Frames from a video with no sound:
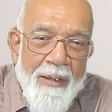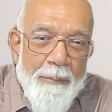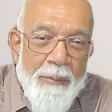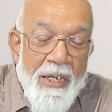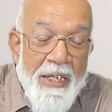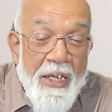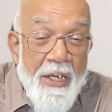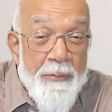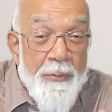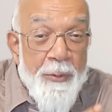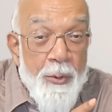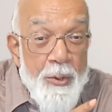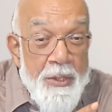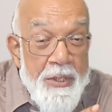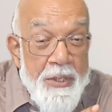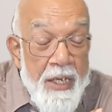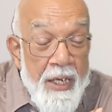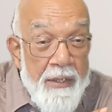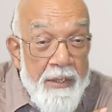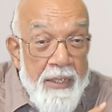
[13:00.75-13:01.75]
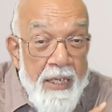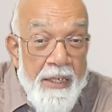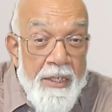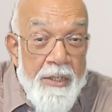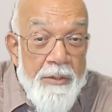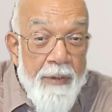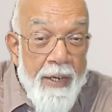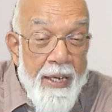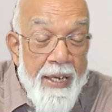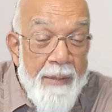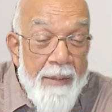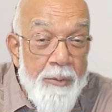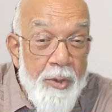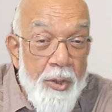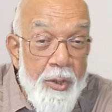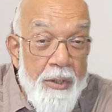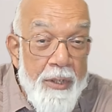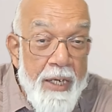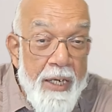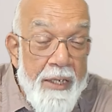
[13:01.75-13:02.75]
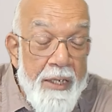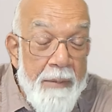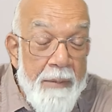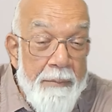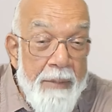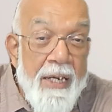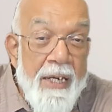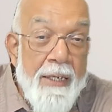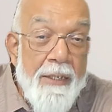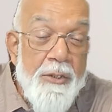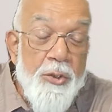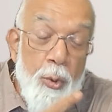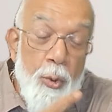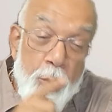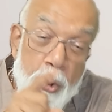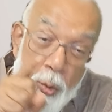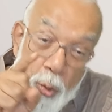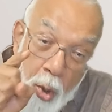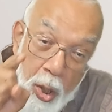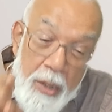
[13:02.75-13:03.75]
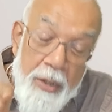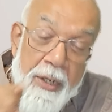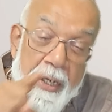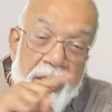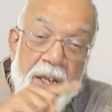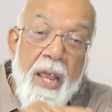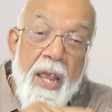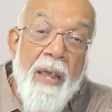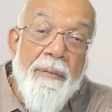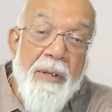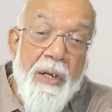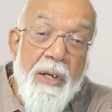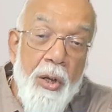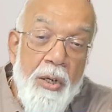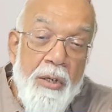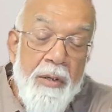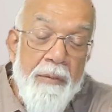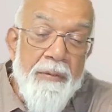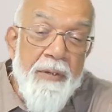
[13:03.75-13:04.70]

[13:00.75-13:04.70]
but if you say that is why I'm not getting married, so you already have a lot